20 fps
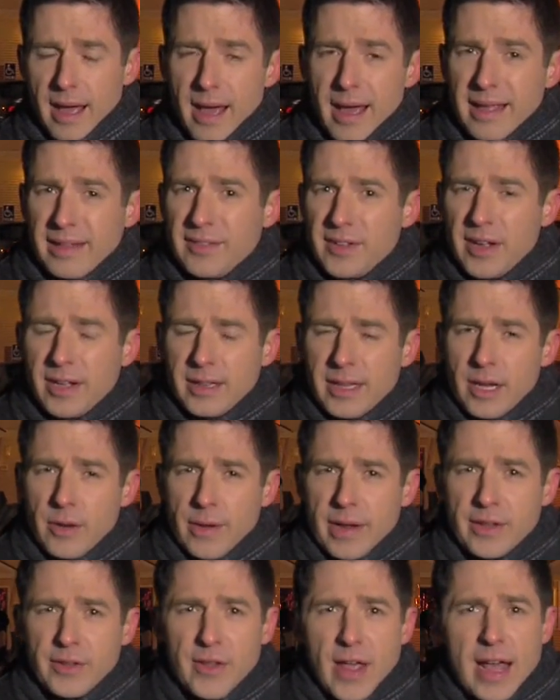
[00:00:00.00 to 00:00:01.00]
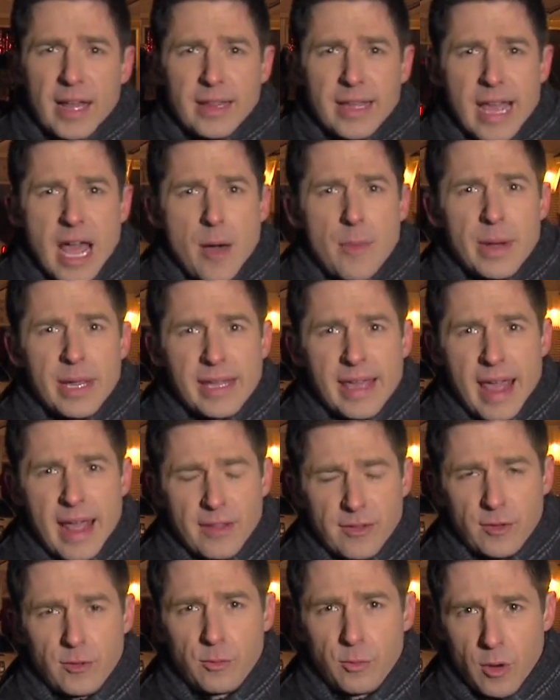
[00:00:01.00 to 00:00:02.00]
Uh, it's not clear exactly how many
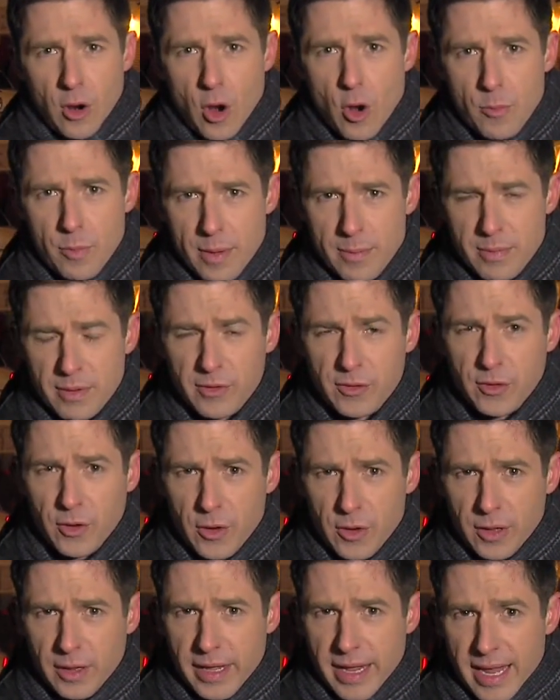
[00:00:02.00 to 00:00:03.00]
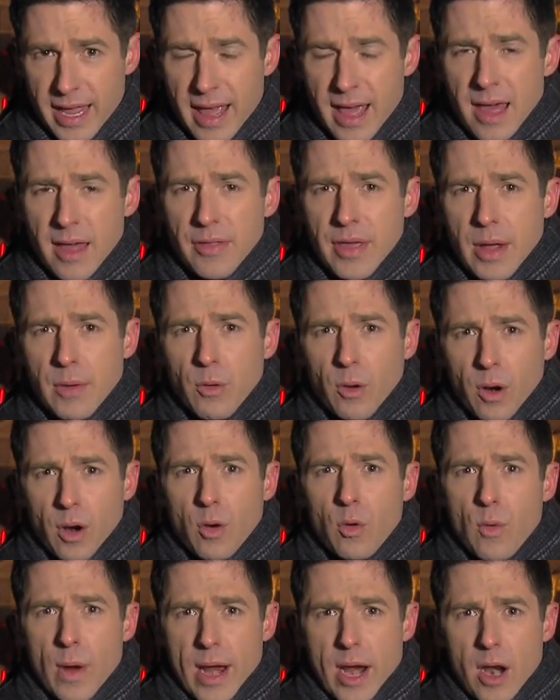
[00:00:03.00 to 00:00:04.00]
cases were open, but certainly they
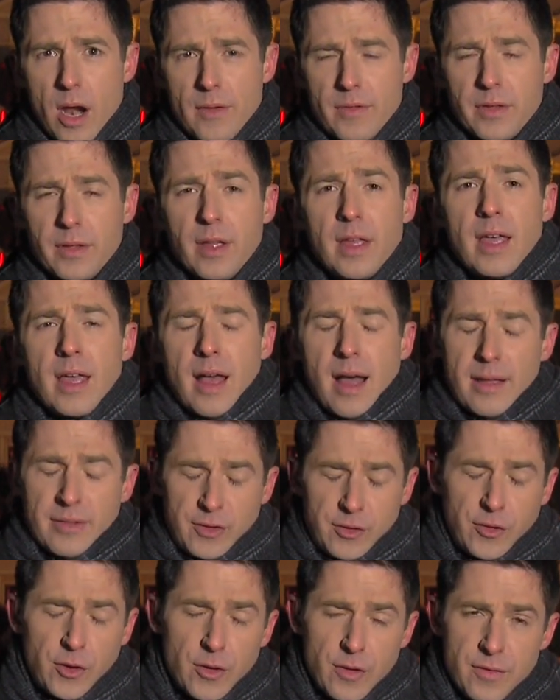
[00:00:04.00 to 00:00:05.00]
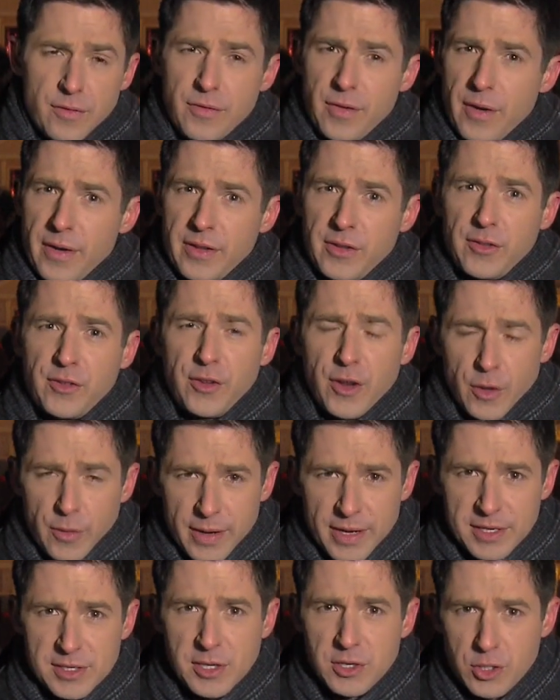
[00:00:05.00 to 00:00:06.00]
were aware of a, a certain very
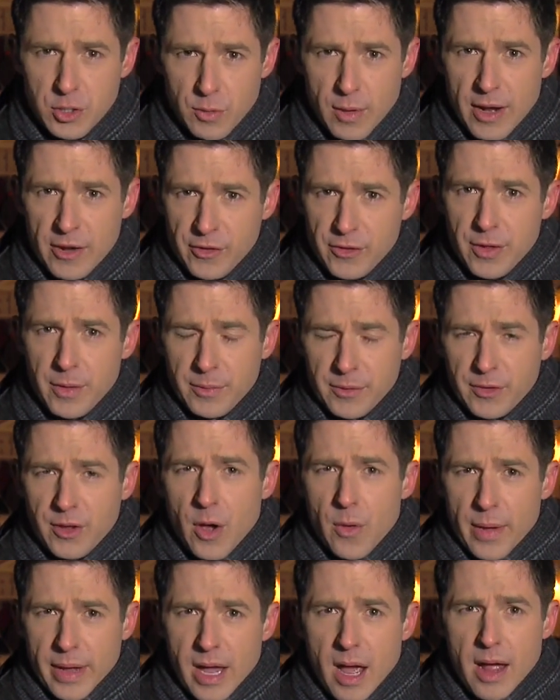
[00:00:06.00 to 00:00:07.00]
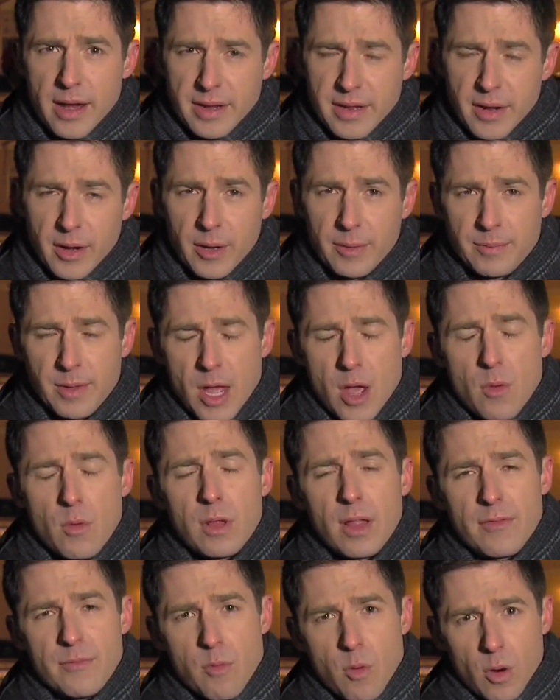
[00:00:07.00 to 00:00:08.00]
serious situation that was going on here.
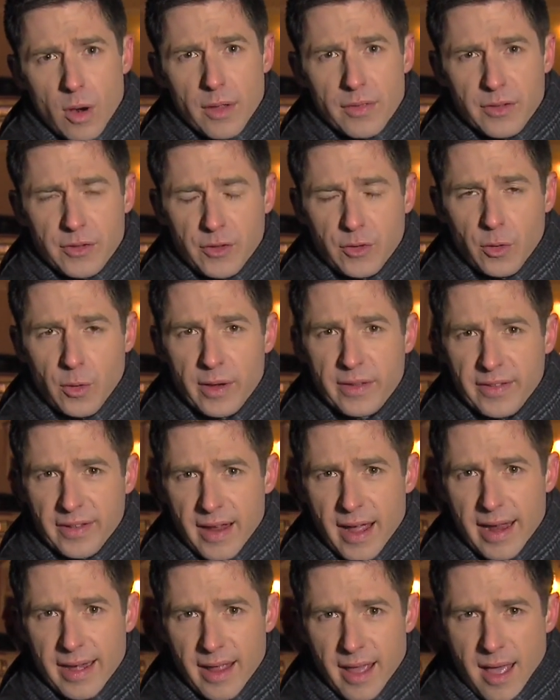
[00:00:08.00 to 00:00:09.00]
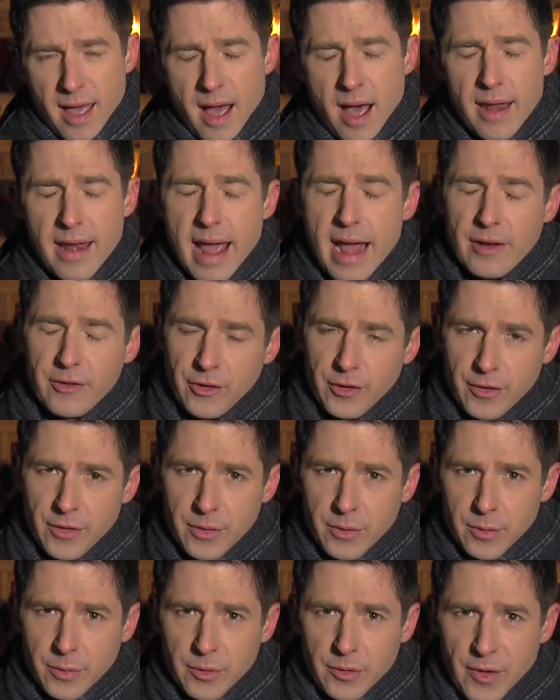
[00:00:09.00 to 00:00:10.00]
We'll have more on the story tonight on Action
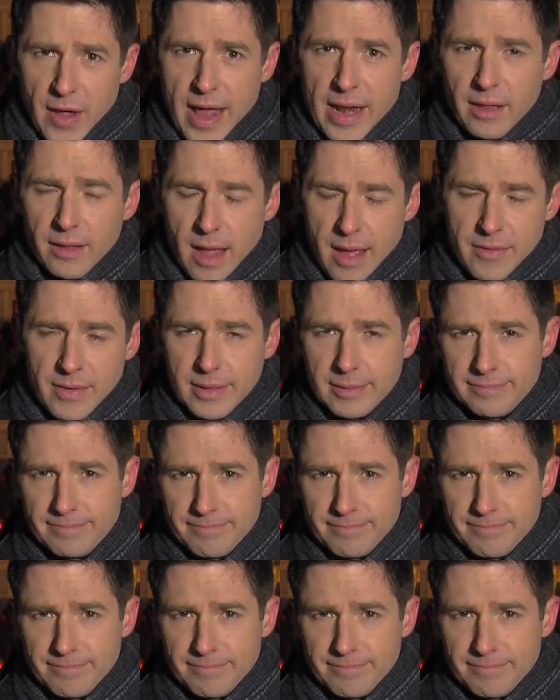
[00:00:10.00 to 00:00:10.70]
News at 11.